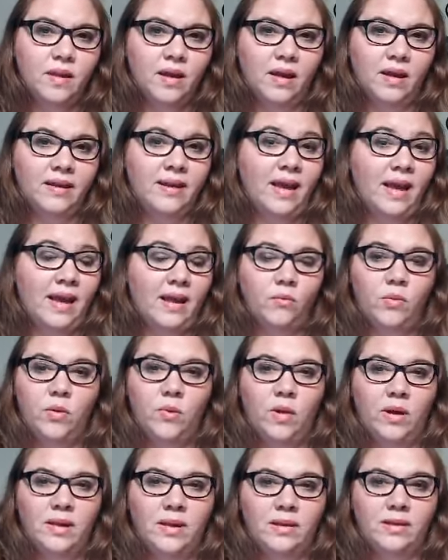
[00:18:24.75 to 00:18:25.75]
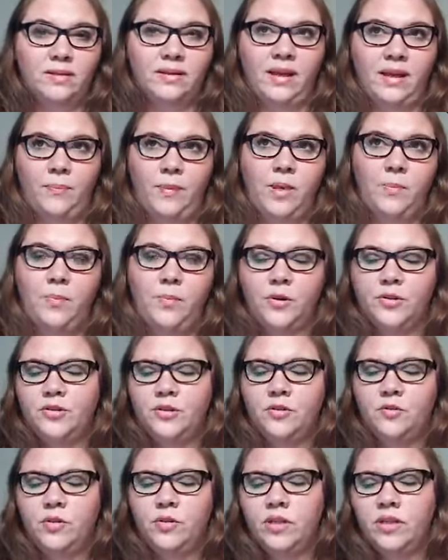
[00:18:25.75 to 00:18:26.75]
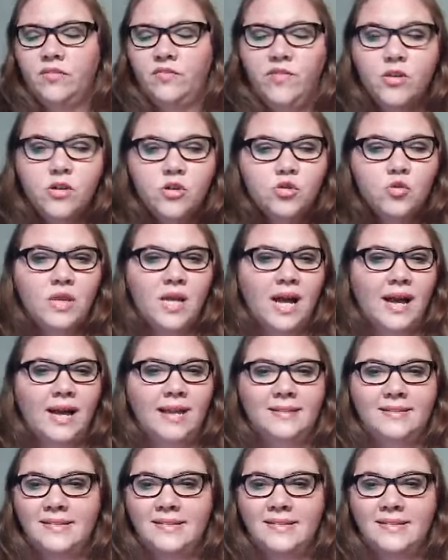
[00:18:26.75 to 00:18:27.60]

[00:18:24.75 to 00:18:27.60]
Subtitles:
Again, we want to get people to really visualize